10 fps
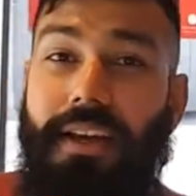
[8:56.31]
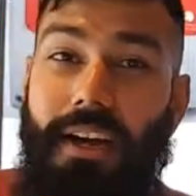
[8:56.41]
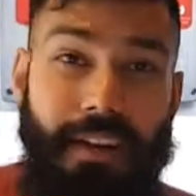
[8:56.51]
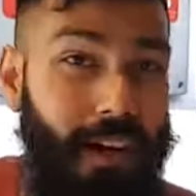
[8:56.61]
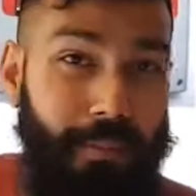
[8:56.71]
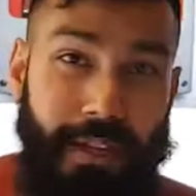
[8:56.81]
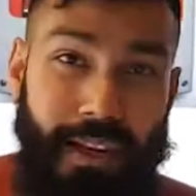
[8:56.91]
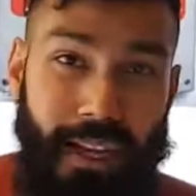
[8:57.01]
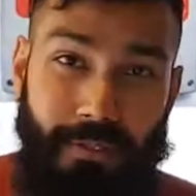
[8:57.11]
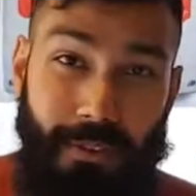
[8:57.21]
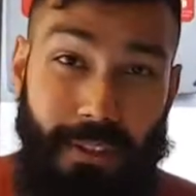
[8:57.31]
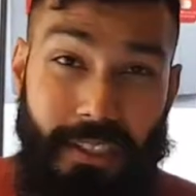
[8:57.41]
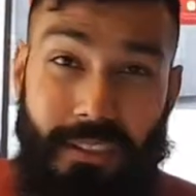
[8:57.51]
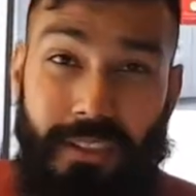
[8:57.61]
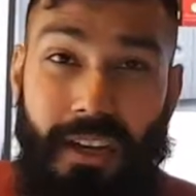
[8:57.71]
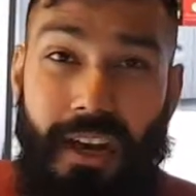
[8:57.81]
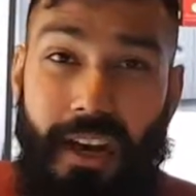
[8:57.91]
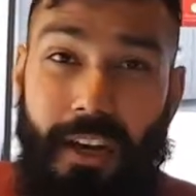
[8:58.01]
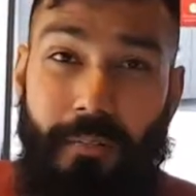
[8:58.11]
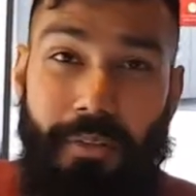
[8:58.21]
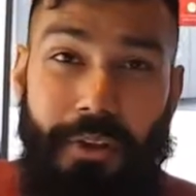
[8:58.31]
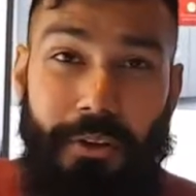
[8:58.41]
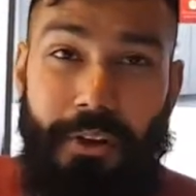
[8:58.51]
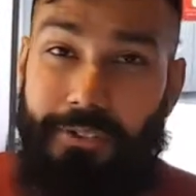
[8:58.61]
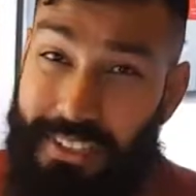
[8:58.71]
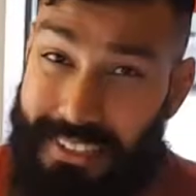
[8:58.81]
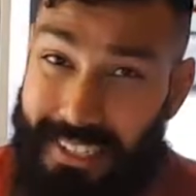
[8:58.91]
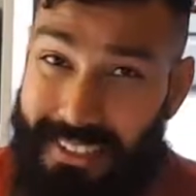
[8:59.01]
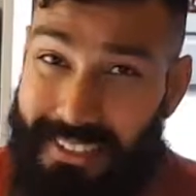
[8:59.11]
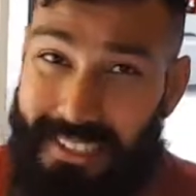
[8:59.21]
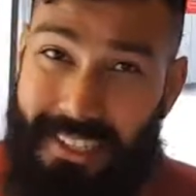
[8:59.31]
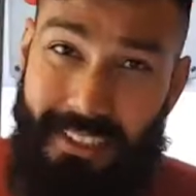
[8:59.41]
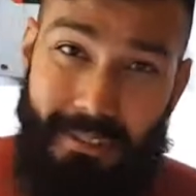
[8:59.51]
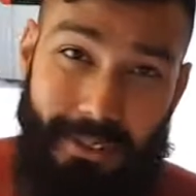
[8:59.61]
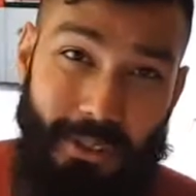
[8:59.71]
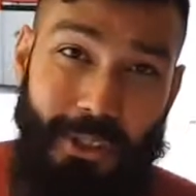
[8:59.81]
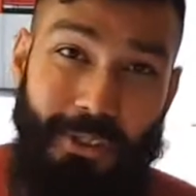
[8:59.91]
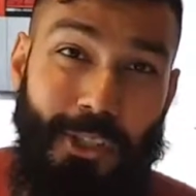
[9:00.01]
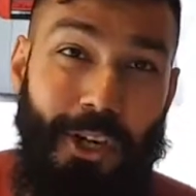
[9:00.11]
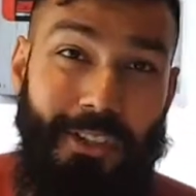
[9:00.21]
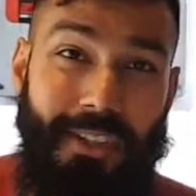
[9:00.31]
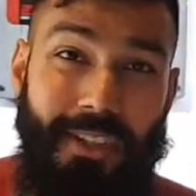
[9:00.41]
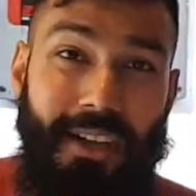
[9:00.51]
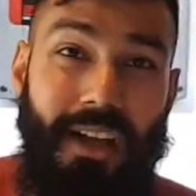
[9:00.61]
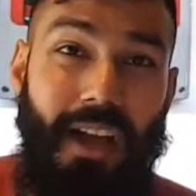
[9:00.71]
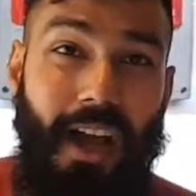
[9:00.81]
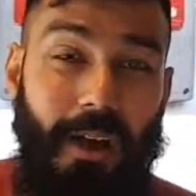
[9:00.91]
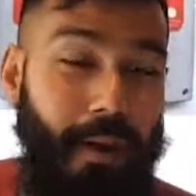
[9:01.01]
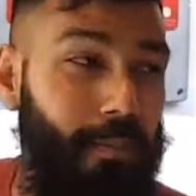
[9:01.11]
an arm and a leg for these um, annoying resellers that are sort of charging uh,